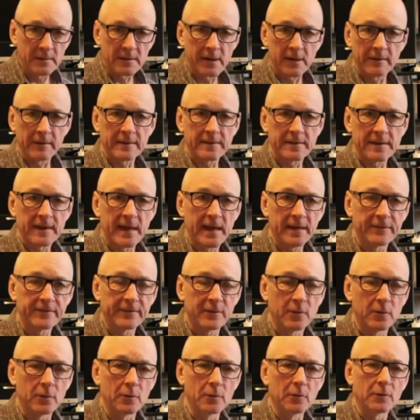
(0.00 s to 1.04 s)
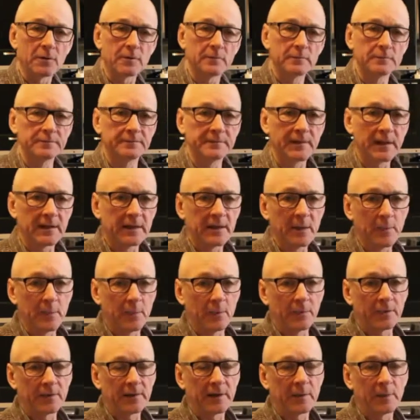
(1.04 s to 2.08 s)
So that's the F chord. And the
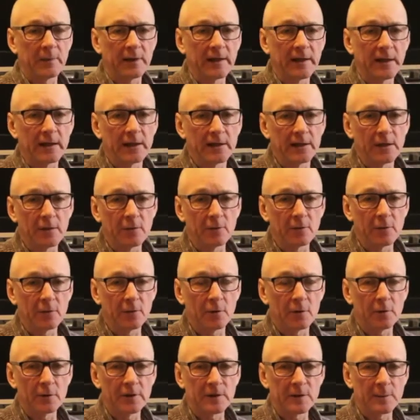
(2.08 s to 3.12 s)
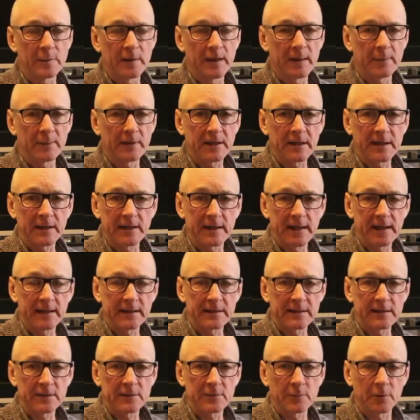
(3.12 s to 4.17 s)
important thing when you get a new chord is being able to
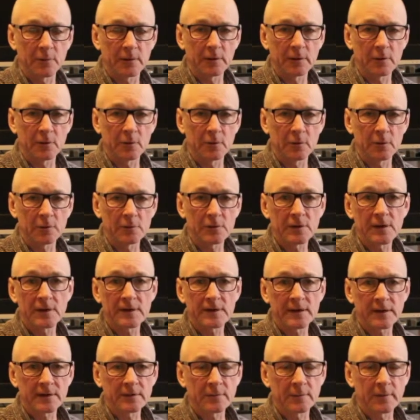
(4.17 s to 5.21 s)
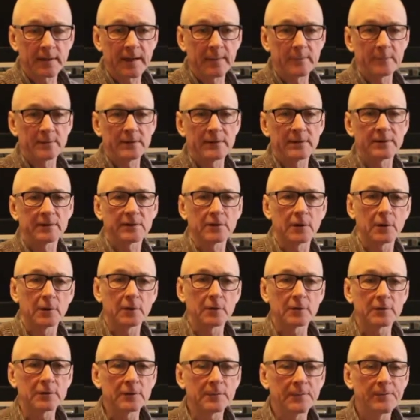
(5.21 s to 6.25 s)
connect it to other chords, because that's what happens in
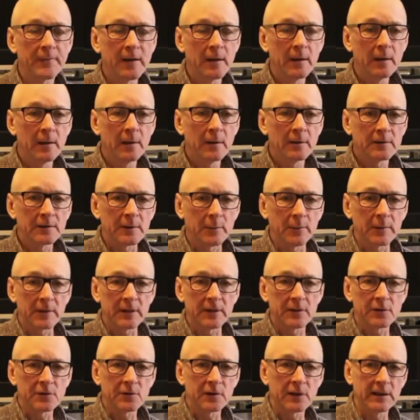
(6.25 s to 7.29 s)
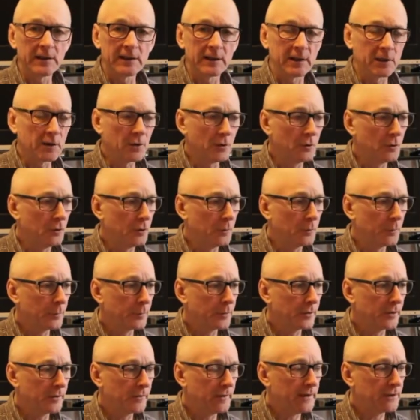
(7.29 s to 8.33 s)
songs. So we're going to try a little chord
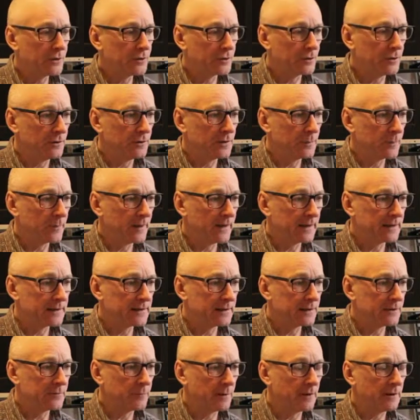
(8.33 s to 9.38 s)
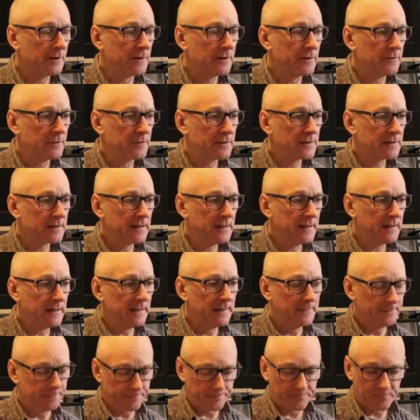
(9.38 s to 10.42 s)
progression to practice this. We're going to do
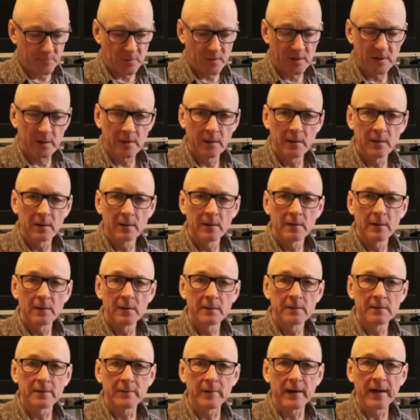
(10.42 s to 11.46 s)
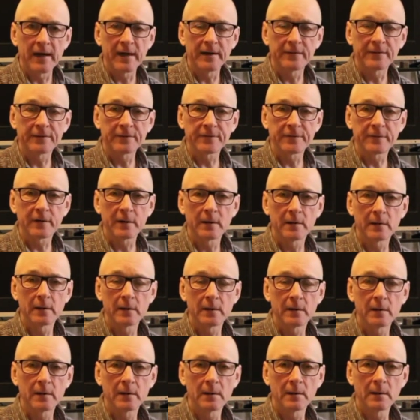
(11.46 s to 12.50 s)
C to F
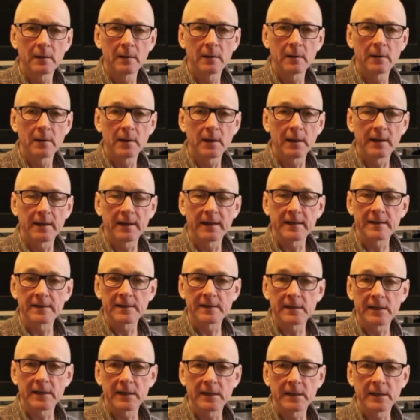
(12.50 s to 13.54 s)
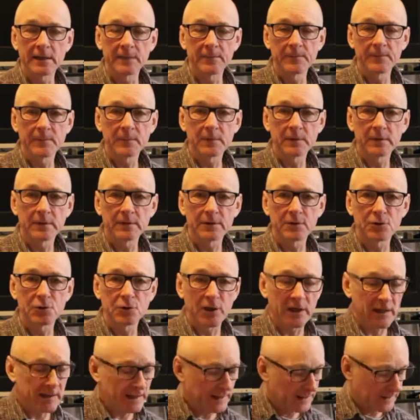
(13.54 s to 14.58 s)
and then C to
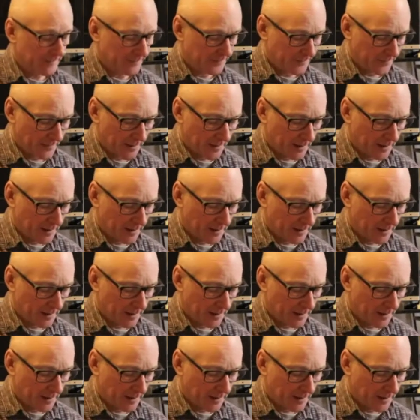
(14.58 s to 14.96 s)
G.